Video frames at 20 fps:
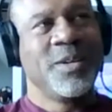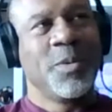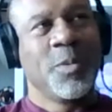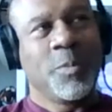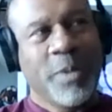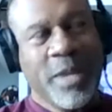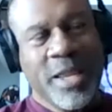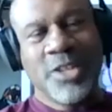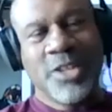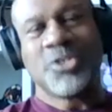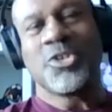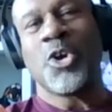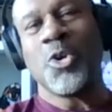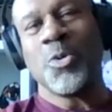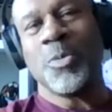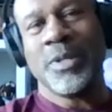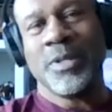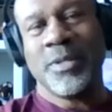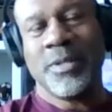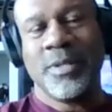Playing a
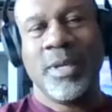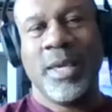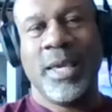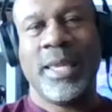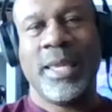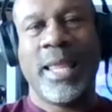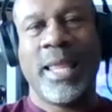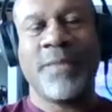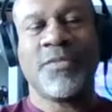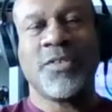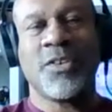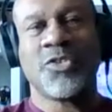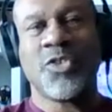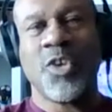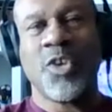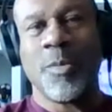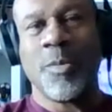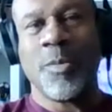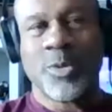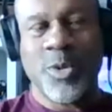tournament, and after the
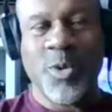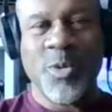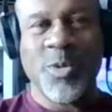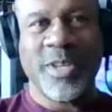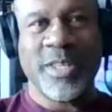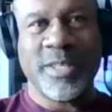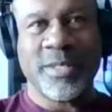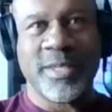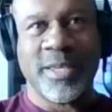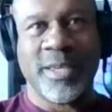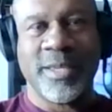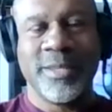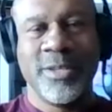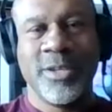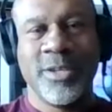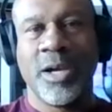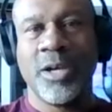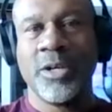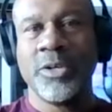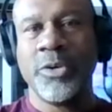tournament was over, he said,
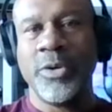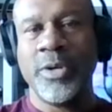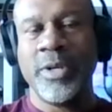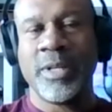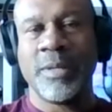"You hungry?"